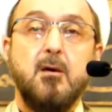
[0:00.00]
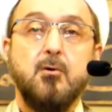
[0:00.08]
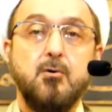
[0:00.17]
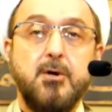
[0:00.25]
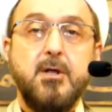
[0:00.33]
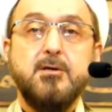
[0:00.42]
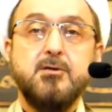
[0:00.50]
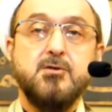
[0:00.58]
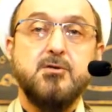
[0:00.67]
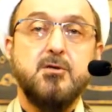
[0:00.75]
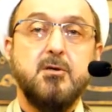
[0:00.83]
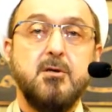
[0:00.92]

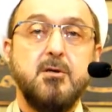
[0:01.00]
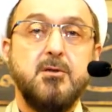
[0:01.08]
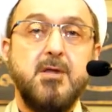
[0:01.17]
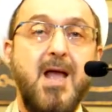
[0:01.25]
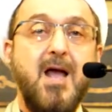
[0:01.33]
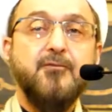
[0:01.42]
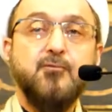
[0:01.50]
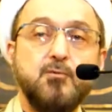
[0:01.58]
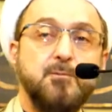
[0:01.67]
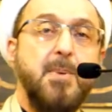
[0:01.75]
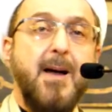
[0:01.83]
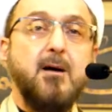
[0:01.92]
Quraysh, they have to
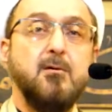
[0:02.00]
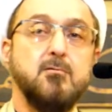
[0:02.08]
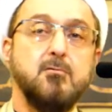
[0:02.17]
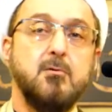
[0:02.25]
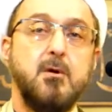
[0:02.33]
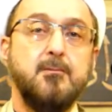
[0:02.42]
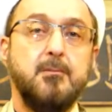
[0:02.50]
bow